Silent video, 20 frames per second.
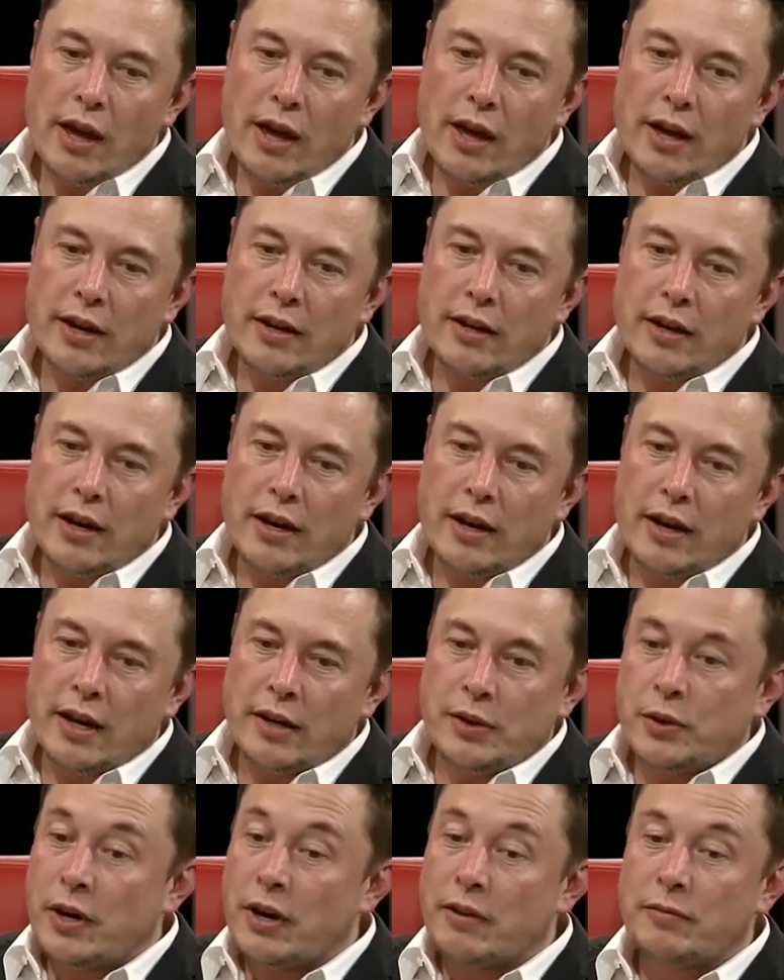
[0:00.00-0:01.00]
and,
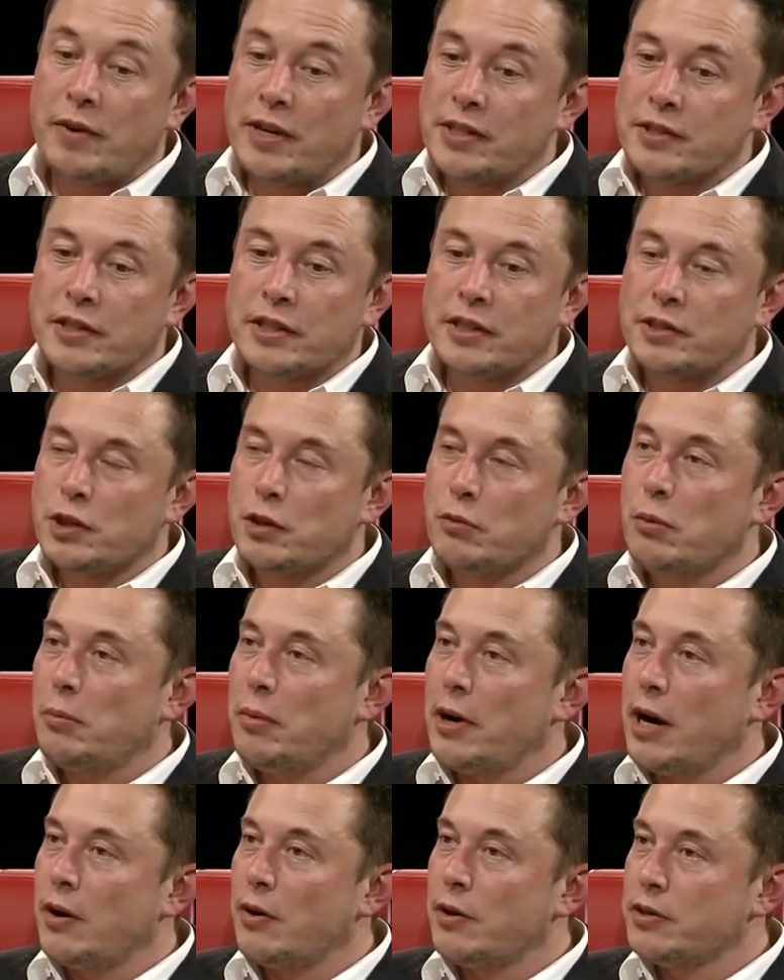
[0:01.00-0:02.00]
and you have basically
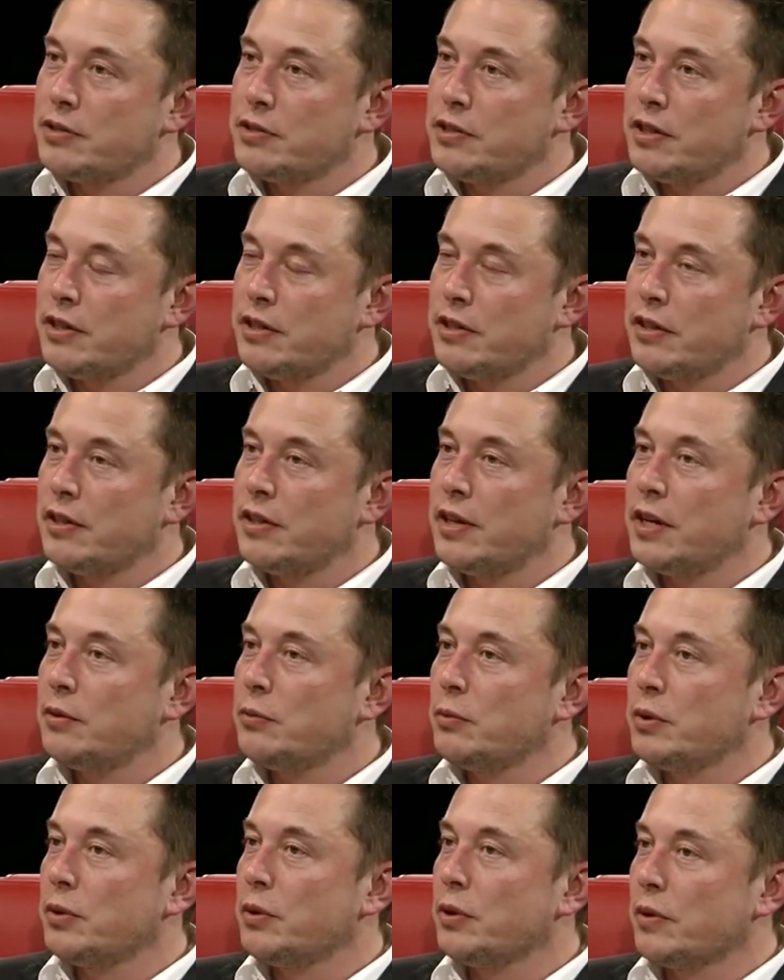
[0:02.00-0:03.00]
superpowers in, in that
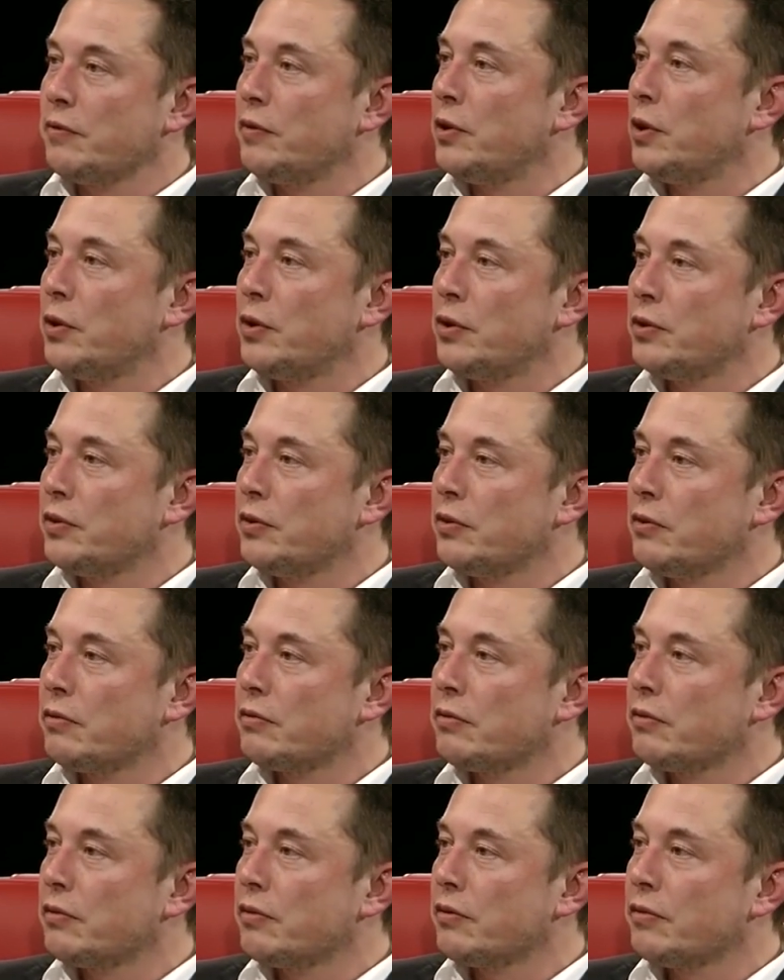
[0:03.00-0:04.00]
with your computer and your